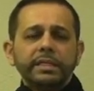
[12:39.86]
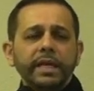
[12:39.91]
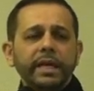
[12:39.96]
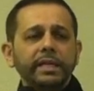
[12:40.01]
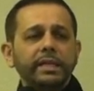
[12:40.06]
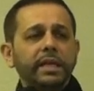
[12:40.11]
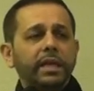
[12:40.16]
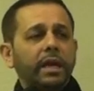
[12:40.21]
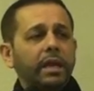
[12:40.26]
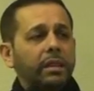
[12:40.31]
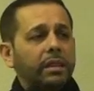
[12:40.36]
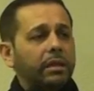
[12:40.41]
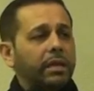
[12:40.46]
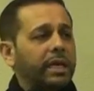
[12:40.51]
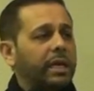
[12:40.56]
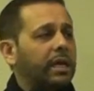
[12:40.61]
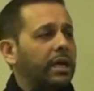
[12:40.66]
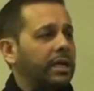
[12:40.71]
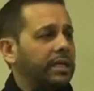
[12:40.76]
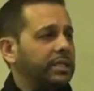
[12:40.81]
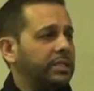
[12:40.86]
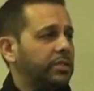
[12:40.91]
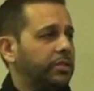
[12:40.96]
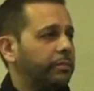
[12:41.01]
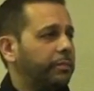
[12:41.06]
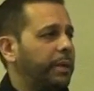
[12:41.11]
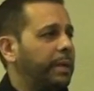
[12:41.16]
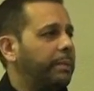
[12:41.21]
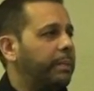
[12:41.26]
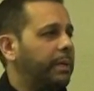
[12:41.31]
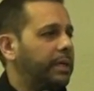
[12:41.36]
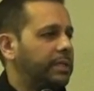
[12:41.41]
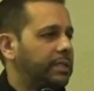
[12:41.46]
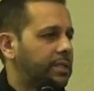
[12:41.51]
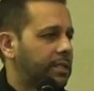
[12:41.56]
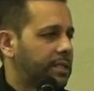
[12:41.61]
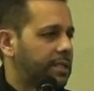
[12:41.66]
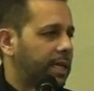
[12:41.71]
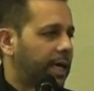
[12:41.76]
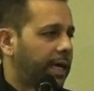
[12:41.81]
He has said there are three kinds of
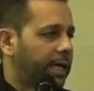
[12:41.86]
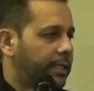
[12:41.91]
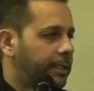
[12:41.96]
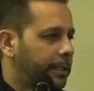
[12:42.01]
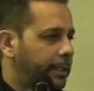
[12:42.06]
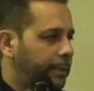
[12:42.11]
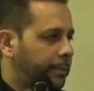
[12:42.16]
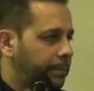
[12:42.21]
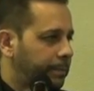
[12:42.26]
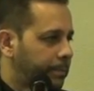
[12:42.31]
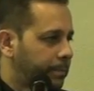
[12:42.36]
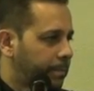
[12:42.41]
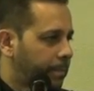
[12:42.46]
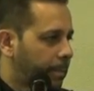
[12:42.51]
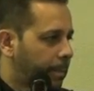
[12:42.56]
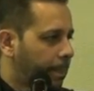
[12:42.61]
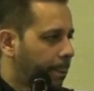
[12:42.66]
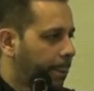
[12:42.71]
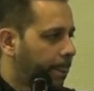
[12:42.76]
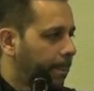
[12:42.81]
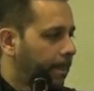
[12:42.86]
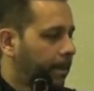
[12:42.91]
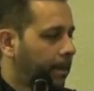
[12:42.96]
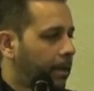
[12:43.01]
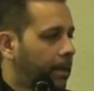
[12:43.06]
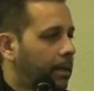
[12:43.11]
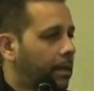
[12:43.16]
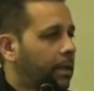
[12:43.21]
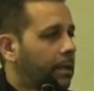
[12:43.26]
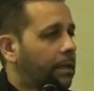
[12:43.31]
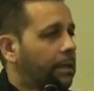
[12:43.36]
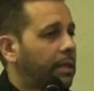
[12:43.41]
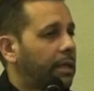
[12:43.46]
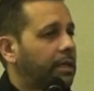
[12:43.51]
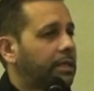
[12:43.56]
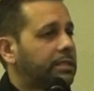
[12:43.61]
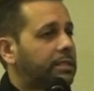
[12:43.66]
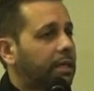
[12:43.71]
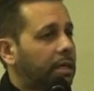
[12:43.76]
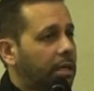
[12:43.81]
people in society.
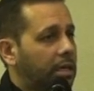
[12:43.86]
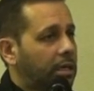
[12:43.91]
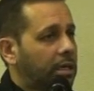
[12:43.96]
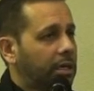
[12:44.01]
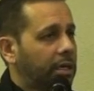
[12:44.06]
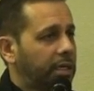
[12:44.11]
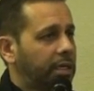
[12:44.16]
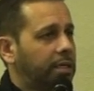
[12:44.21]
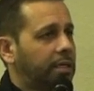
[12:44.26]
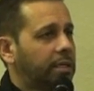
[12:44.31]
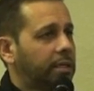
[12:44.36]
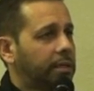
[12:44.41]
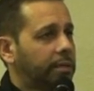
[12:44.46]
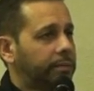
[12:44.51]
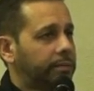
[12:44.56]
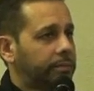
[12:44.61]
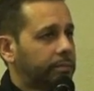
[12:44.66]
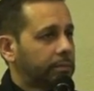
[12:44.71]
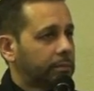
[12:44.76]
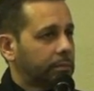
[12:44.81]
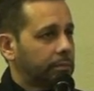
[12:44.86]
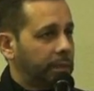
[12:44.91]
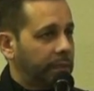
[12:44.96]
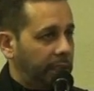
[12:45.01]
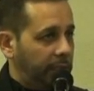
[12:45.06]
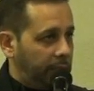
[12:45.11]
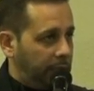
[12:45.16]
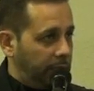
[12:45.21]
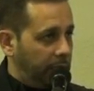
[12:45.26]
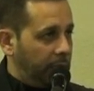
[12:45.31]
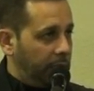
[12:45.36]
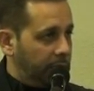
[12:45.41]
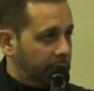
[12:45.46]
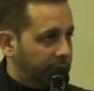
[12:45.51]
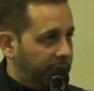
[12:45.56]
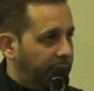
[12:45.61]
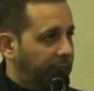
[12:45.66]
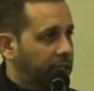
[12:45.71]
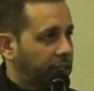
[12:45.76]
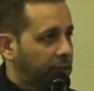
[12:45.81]
There is the learned, meaning
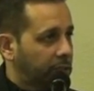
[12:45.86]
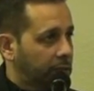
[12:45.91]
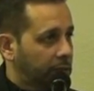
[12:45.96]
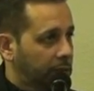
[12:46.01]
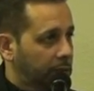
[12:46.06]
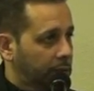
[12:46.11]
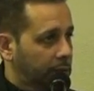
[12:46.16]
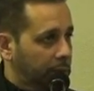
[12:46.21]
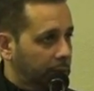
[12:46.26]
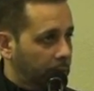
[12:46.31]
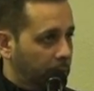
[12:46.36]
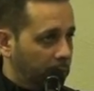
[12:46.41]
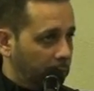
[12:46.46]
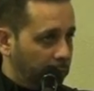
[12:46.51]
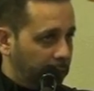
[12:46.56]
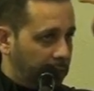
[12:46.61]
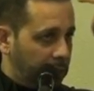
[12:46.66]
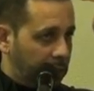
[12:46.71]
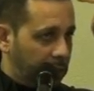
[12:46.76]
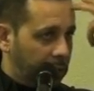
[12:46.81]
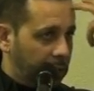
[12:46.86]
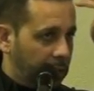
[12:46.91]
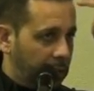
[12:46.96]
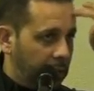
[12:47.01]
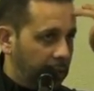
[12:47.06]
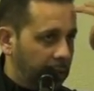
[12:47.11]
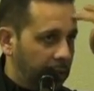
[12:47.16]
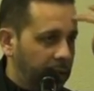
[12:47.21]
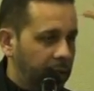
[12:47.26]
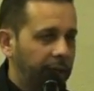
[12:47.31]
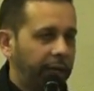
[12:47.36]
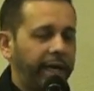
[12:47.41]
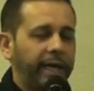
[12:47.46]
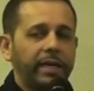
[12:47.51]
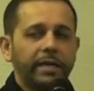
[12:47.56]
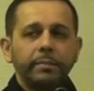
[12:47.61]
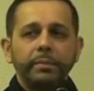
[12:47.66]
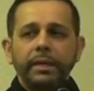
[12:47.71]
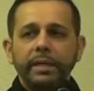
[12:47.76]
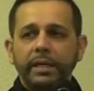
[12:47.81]
the sage, the one with
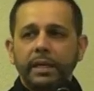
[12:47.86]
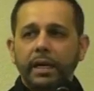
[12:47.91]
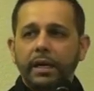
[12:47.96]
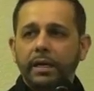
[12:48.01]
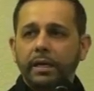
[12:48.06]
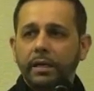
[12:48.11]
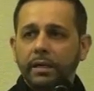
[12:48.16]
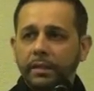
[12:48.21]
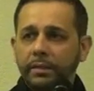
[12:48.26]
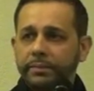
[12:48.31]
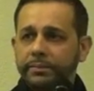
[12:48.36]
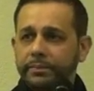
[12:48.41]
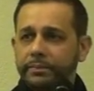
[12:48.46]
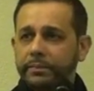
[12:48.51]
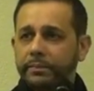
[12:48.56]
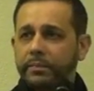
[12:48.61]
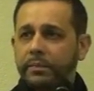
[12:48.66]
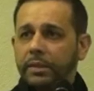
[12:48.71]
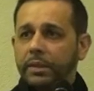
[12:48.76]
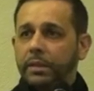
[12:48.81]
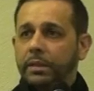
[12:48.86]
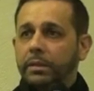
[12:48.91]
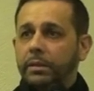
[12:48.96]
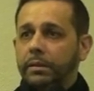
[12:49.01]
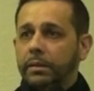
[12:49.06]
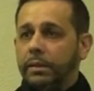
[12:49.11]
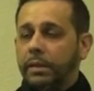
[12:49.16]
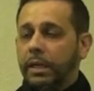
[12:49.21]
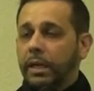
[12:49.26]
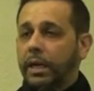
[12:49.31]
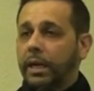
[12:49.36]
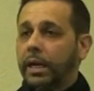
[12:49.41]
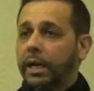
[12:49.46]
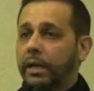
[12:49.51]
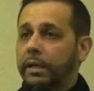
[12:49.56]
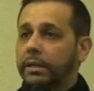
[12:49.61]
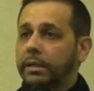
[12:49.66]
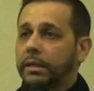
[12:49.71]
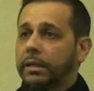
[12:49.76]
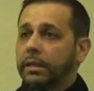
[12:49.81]
hikmah and aql,
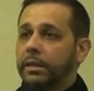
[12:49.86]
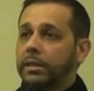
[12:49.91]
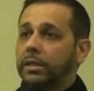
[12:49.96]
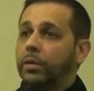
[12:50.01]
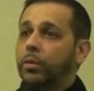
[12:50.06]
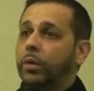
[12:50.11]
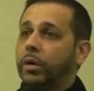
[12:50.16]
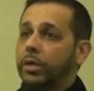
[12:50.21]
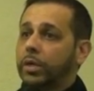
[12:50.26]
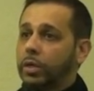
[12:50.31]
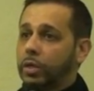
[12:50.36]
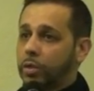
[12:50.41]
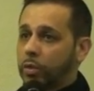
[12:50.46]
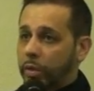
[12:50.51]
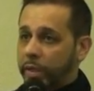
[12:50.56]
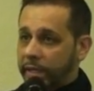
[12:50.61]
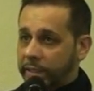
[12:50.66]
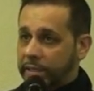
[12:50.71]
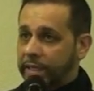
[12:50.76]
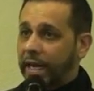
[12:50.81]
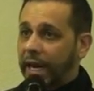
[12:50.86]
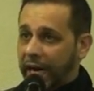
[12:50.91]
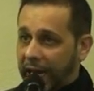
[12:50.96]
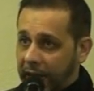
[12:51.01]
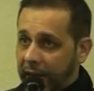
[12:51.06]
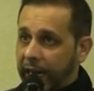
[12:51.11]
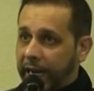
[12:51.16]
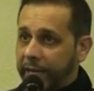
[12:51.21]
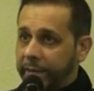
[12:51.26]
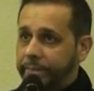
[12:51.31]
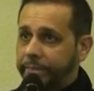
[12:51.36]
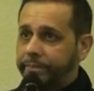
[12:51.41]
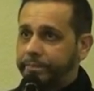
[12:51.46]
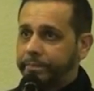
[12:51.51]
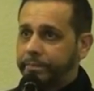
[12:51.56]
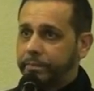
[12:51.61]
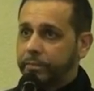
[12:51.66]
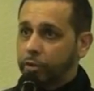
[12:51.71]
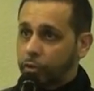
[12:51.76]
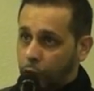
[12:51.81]
uh, the one who is an
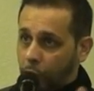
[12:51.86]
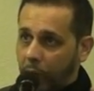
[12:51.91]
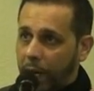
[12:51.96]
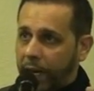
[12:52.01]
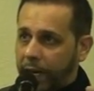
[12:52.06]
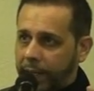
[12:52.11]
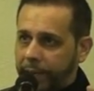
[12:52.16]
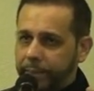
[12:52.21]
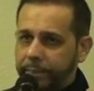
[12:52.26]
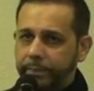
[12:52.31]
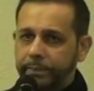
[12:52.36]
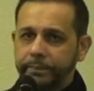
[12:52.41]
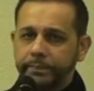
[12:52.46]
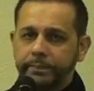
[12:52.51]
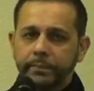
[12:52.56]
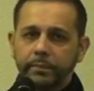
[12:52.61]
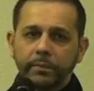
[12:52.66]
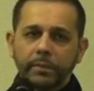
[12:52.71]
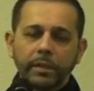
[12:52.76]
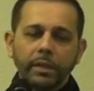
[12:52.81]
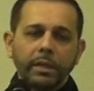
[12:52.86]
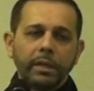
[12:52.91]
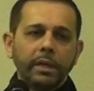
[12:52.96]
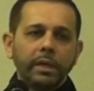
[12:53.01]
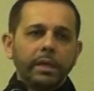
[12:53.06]
alim, true alim,